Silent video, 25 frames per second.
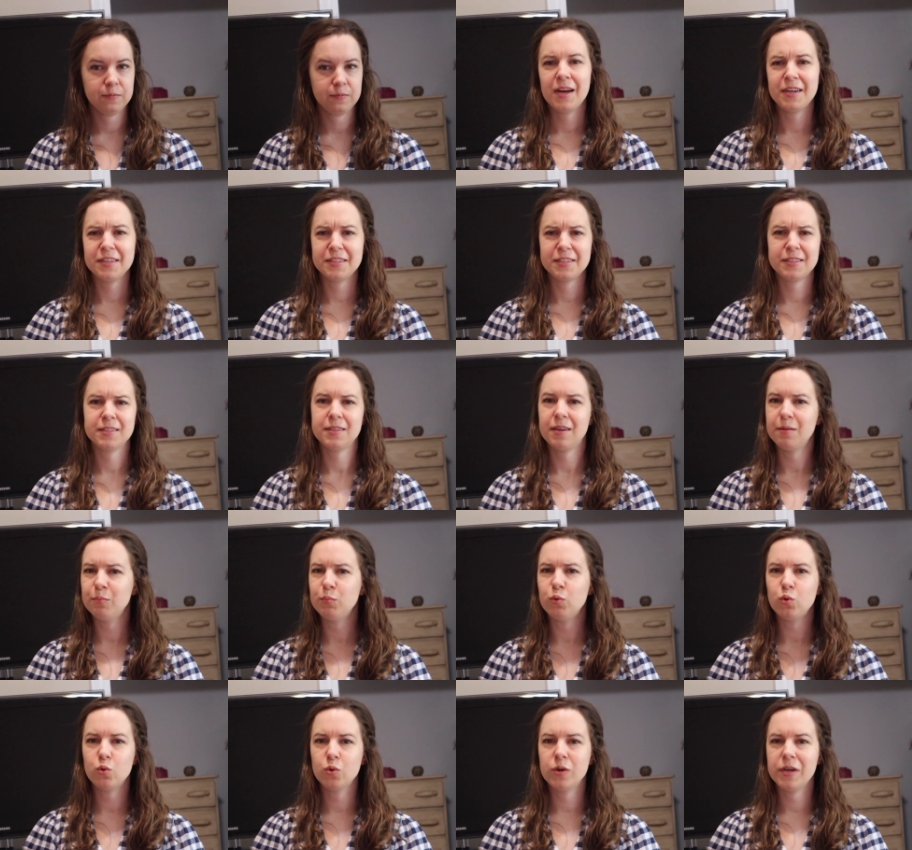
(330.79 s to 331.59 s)
At
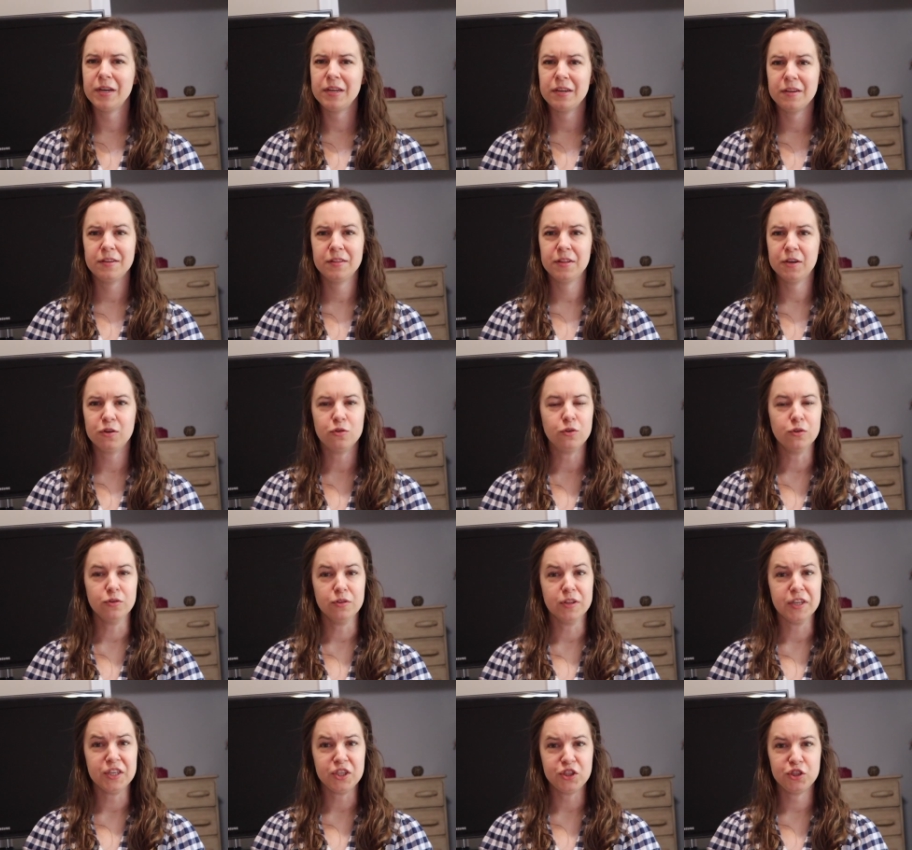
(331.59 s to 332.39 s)
some point in their
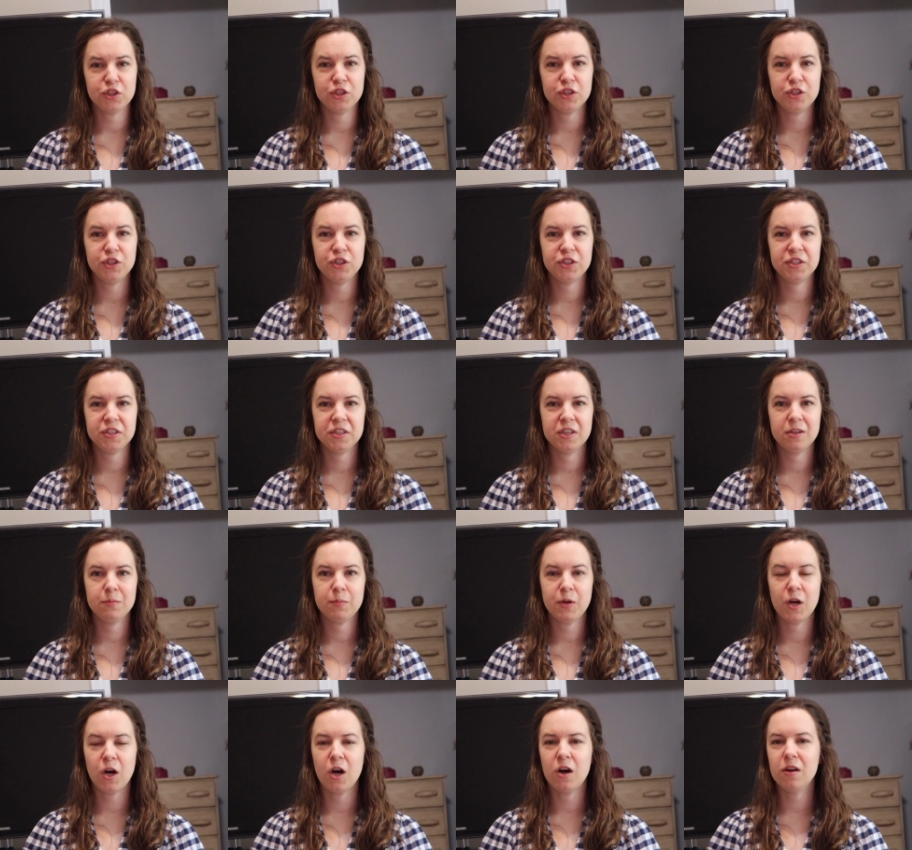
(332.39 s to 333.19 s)

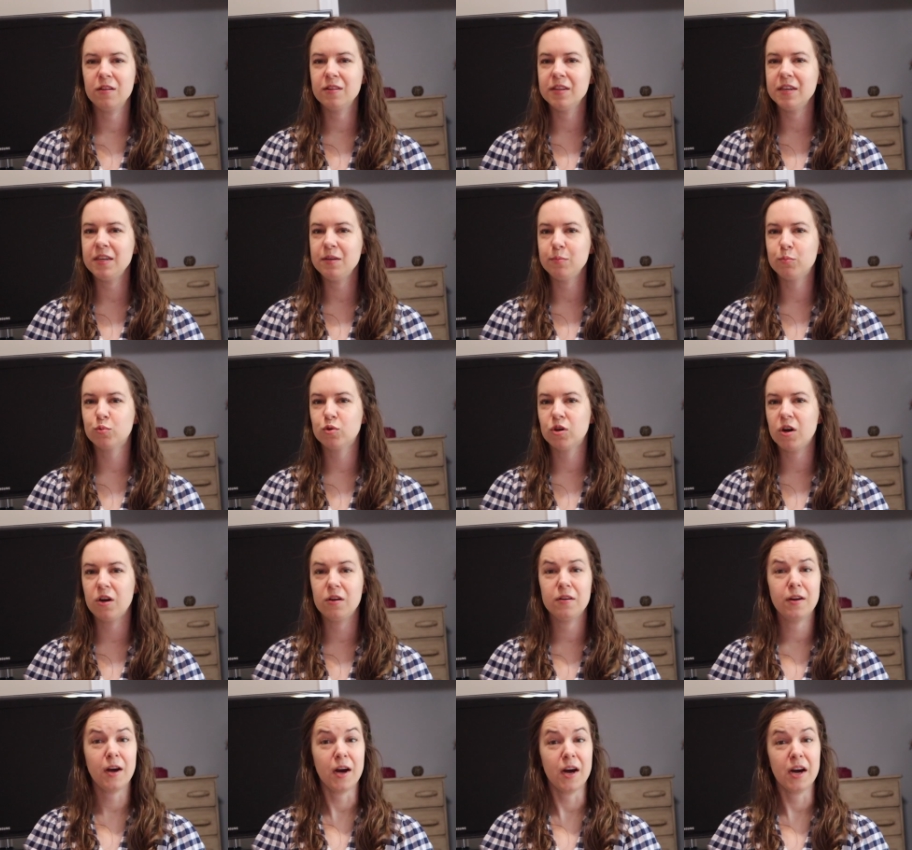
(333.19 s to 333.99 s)
relationship, Holly
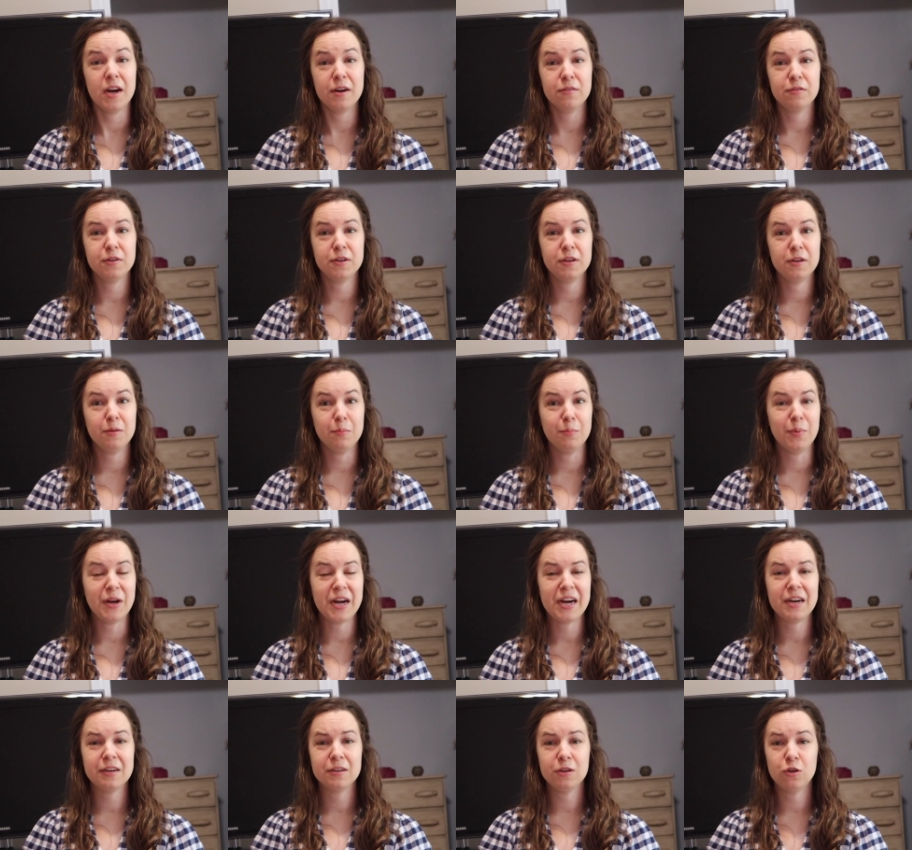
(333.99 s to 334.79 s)
brought Ira
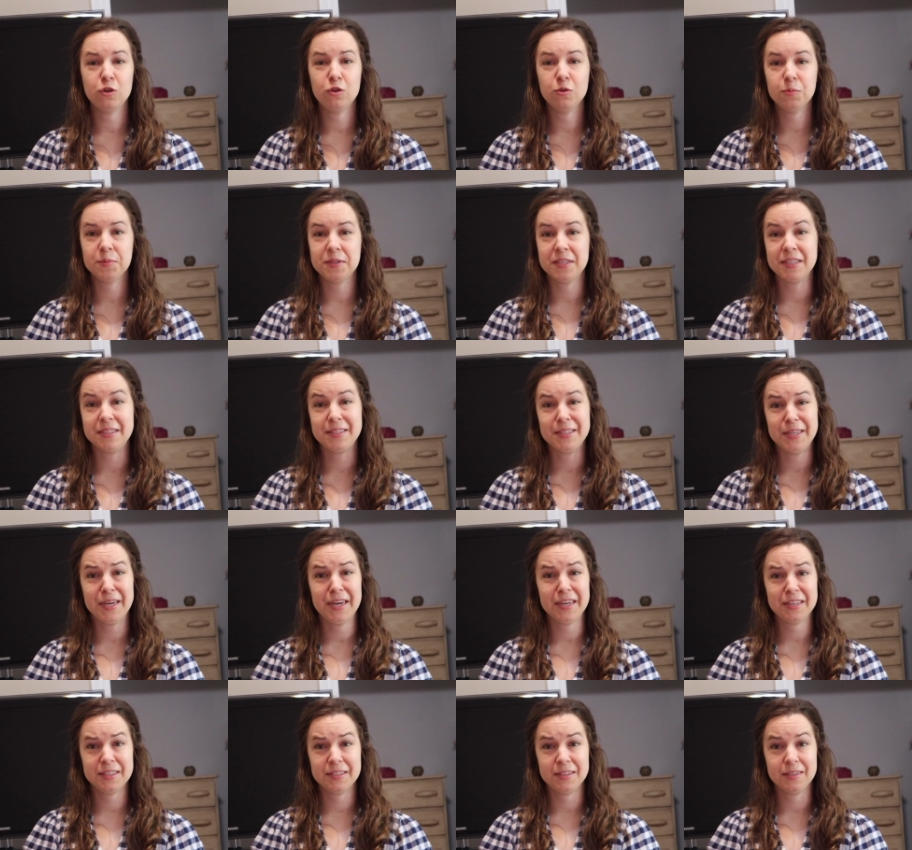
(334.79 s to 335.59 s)
back home to
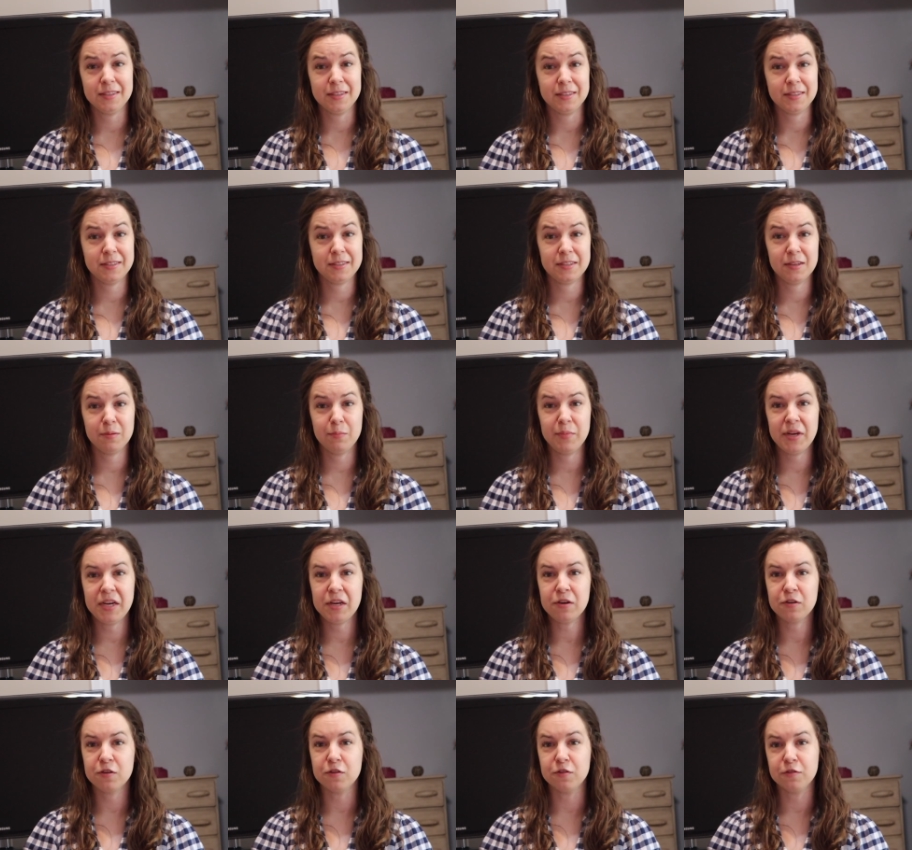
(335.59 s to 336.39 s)
Texas to
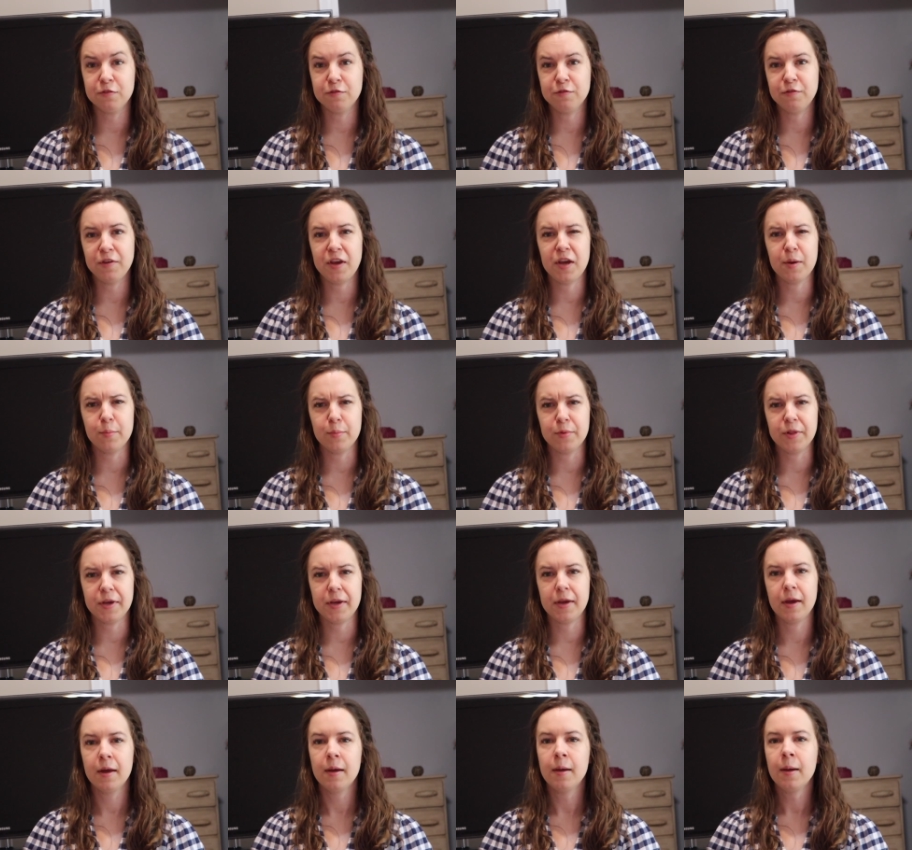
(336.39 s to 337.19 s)
meet her
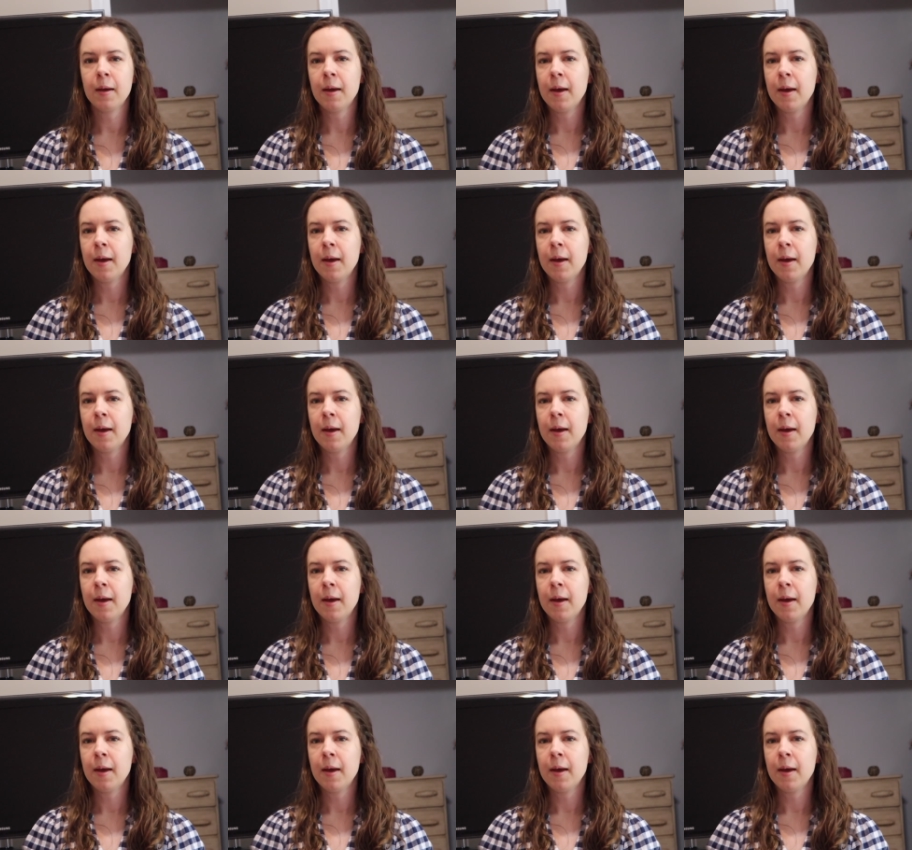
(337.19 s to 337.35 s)
family,